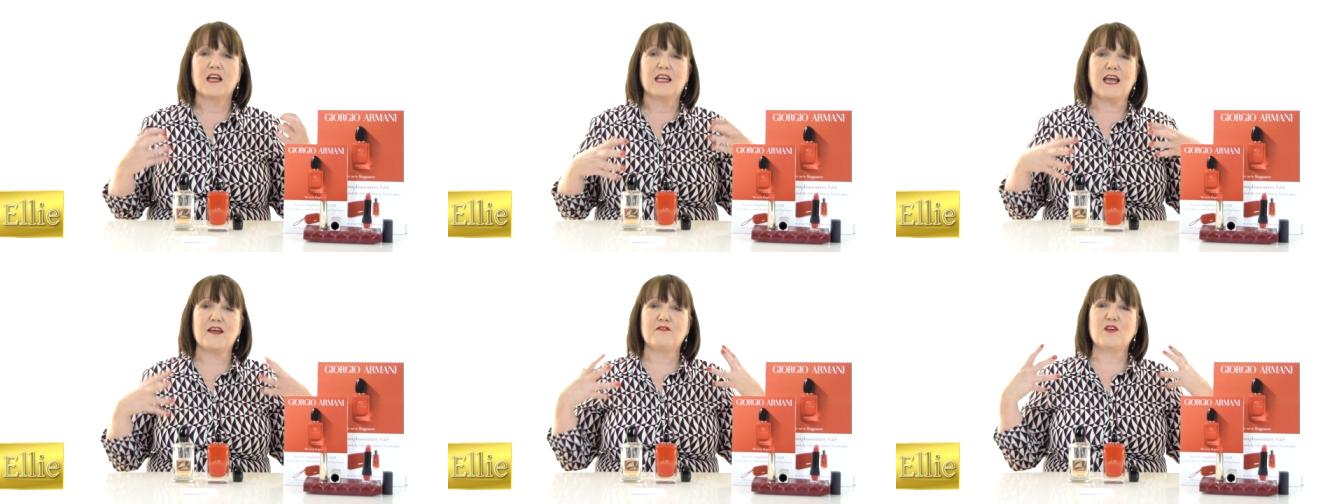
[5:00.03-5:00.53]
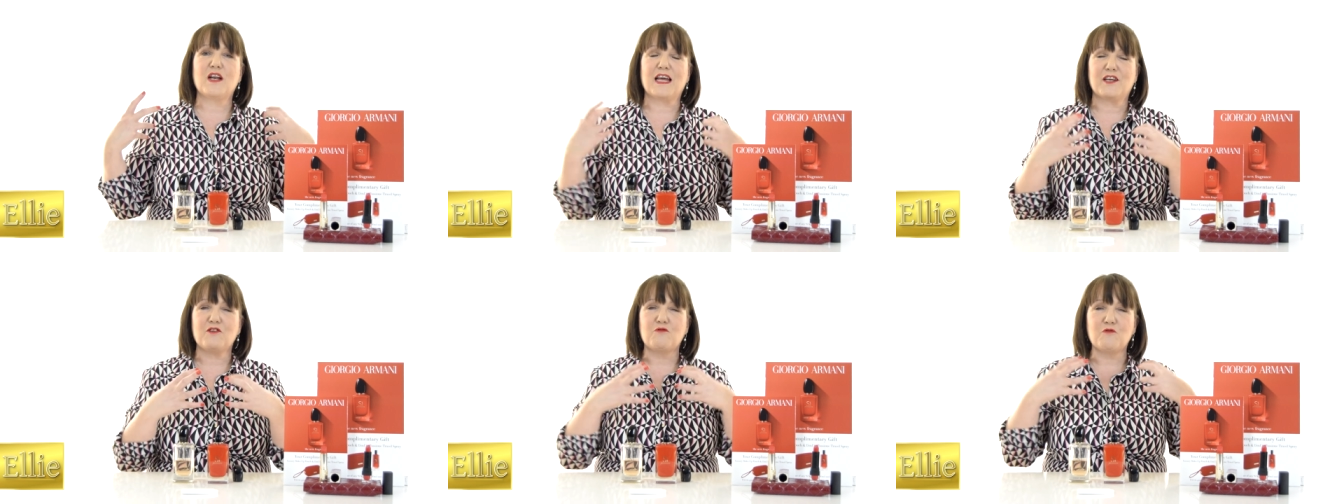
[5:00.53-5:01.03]
gave you
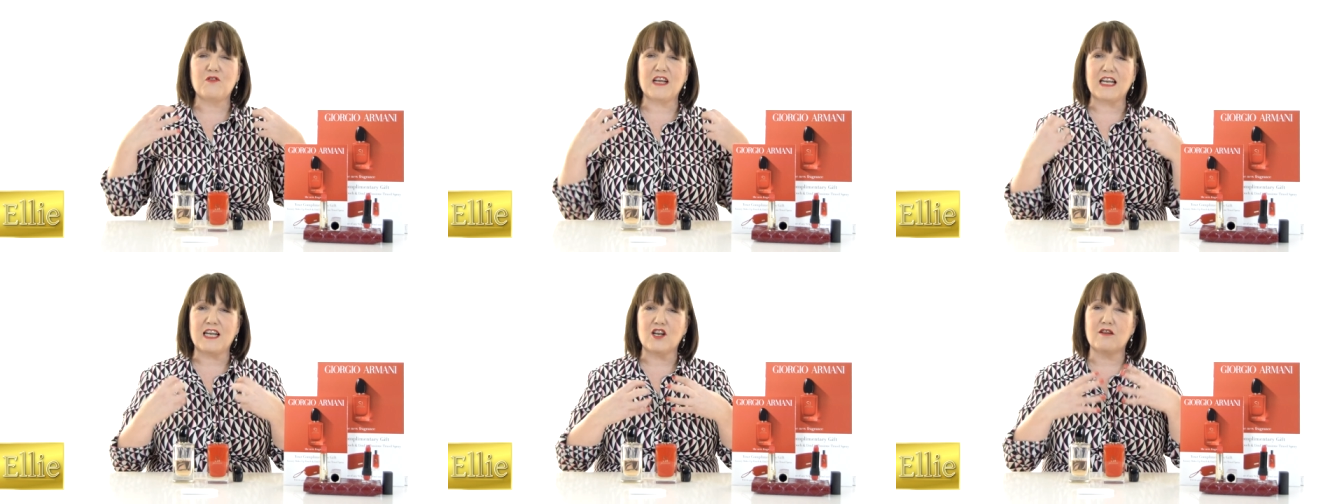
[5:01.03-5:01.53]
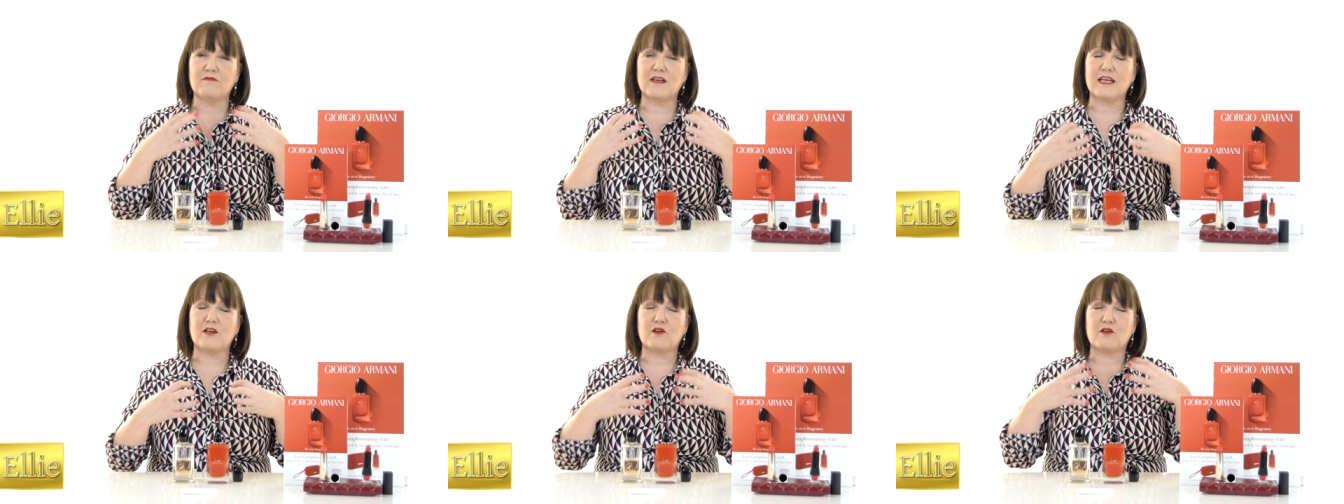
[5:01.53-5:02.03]
like a really
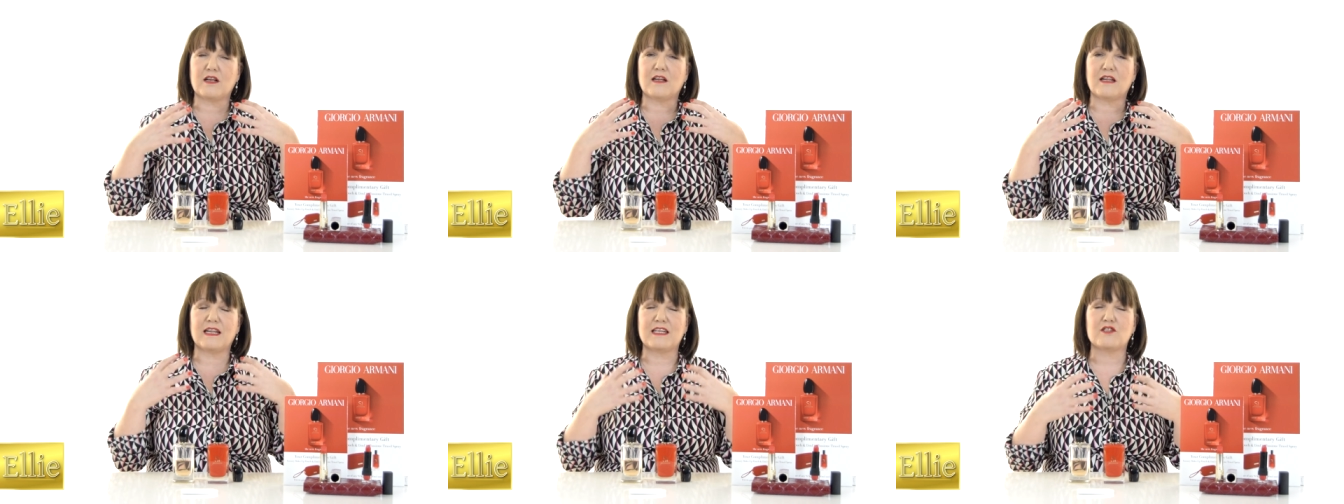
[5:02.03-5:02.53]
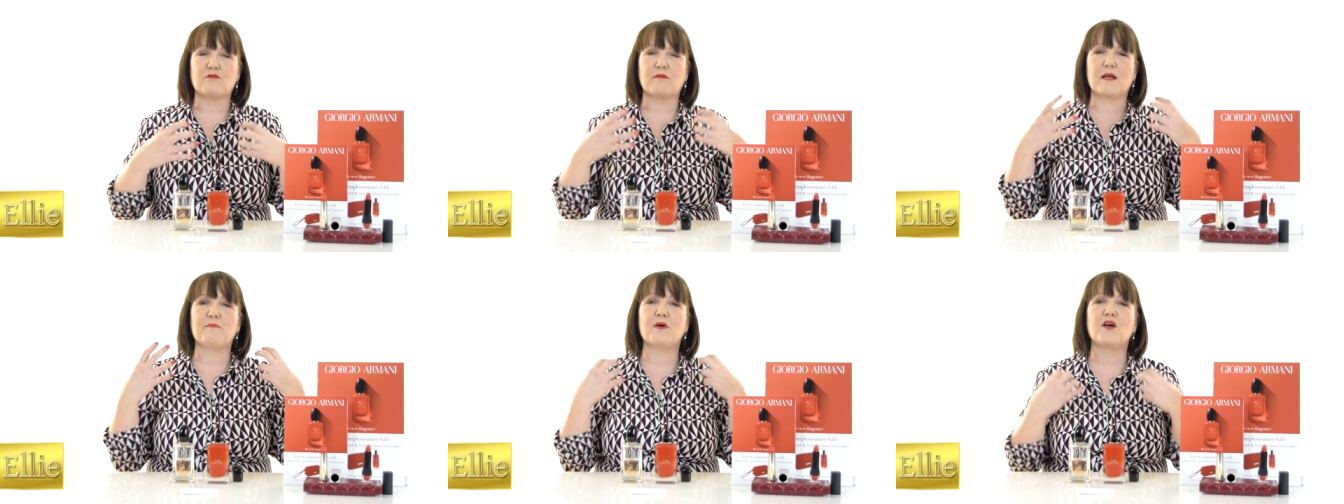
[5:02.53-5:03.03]
lovely
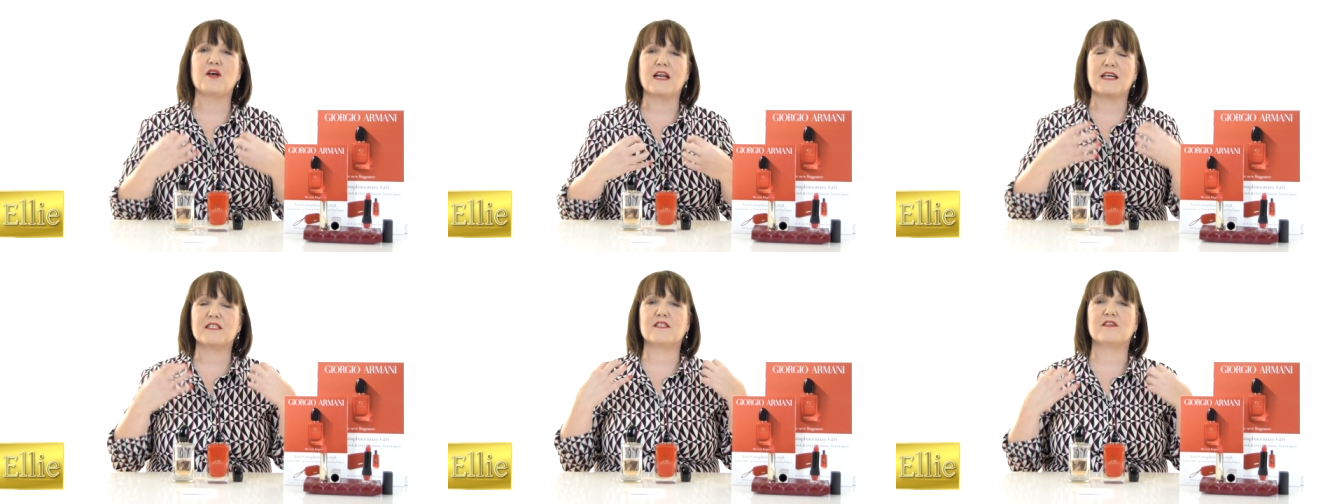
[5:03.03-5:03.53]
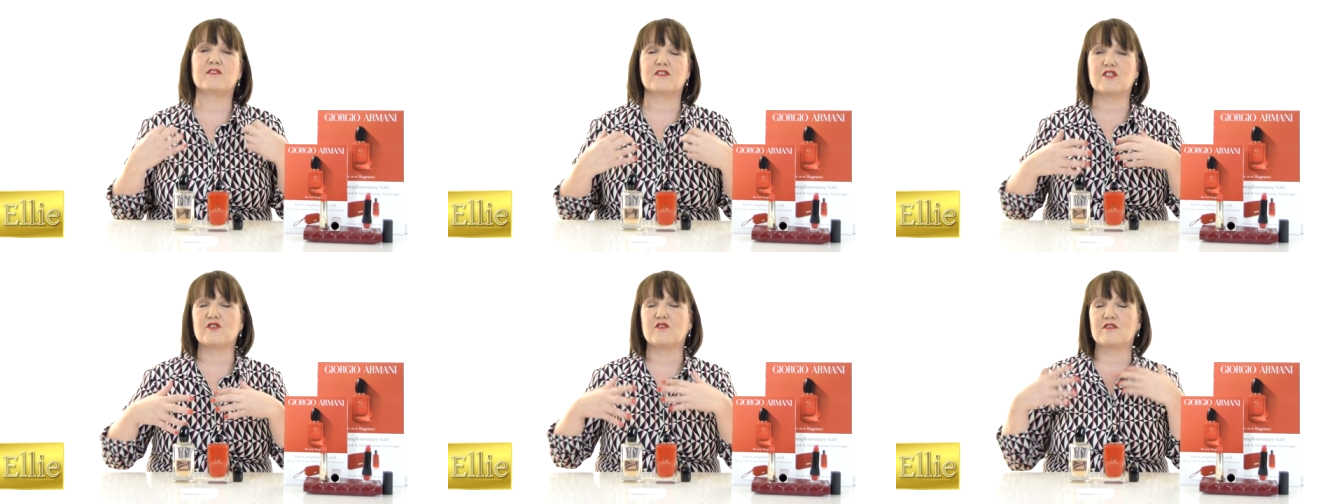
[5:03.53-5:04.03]
glittery pearlescent
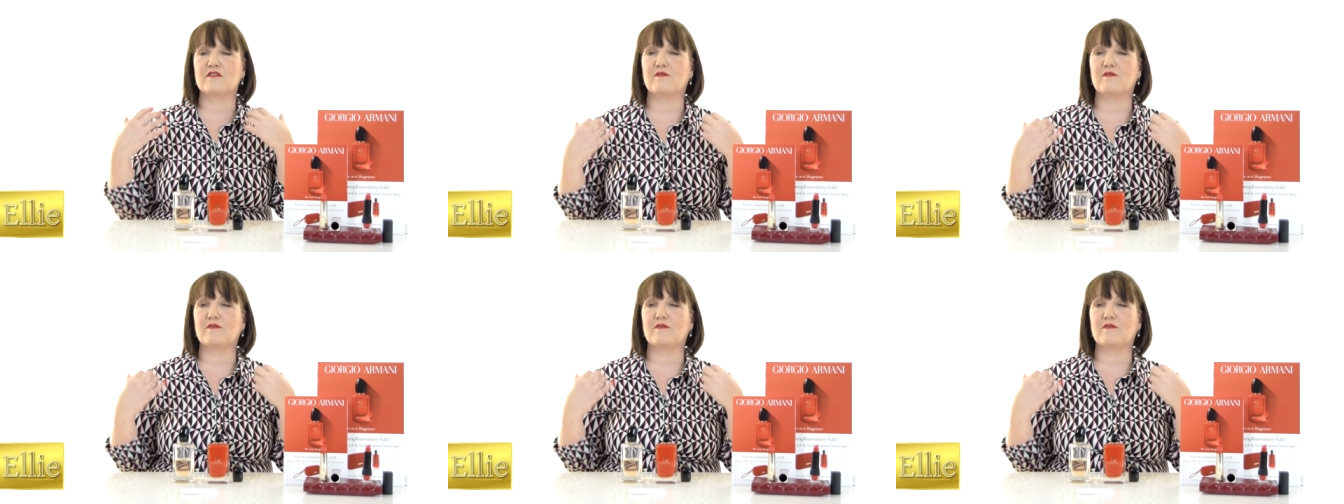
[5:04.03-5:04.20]
sort